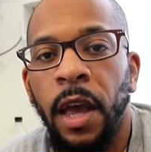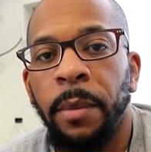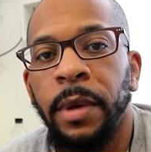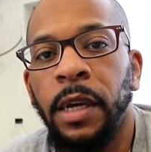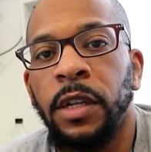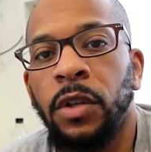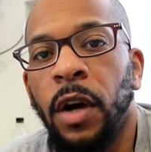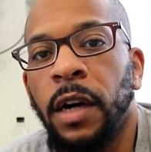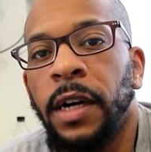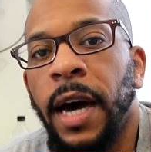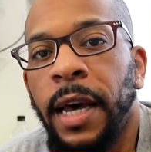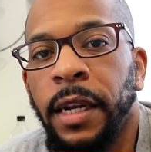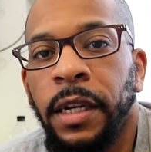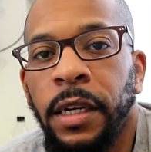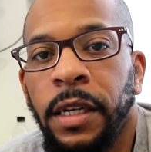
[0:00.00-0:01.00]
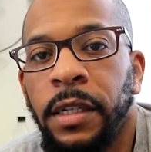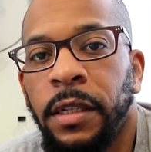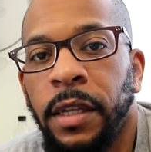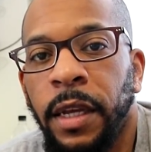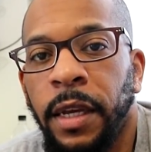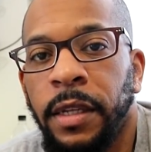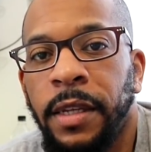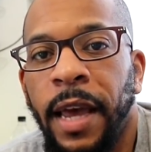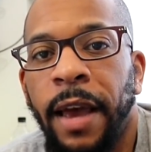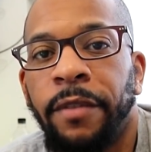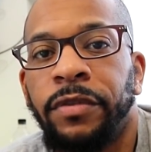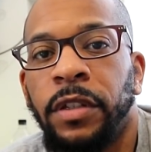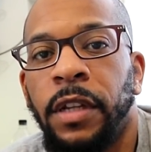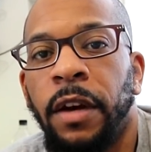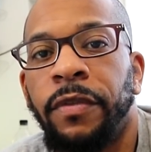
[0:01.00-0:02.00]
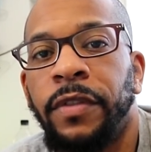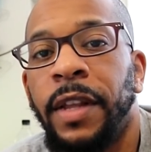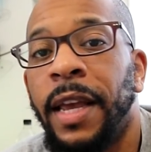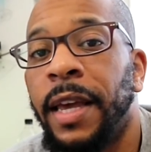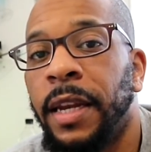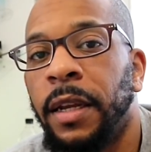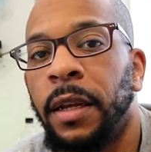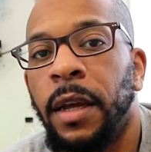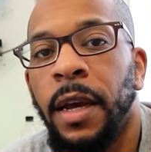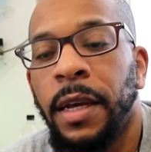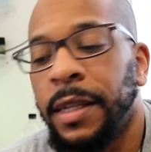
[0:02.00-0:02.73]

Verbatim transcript: Because a lot of these things have stuff in it